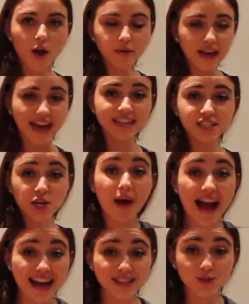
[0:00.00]
Okay,
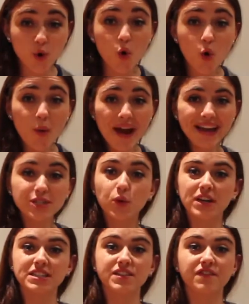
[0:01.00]
so as always,
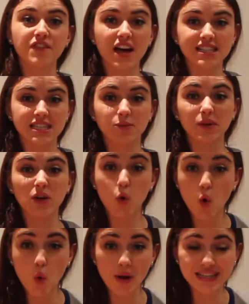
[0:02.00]
what is the first thing we
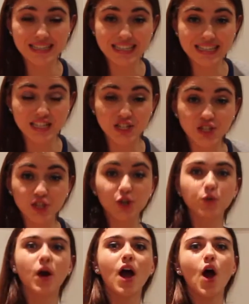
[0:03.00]
always need to
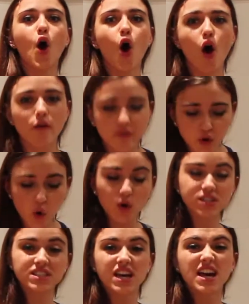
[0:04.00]
do? Of
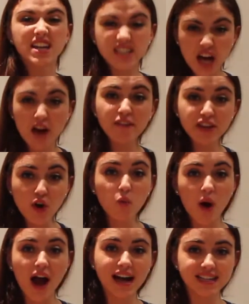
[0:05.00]
course, cover your
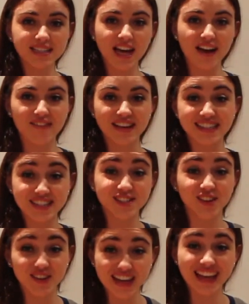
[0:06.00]
work surface,
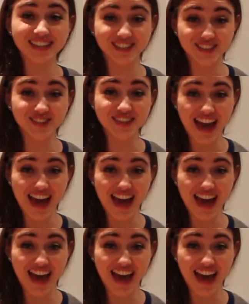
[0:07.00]
so let's do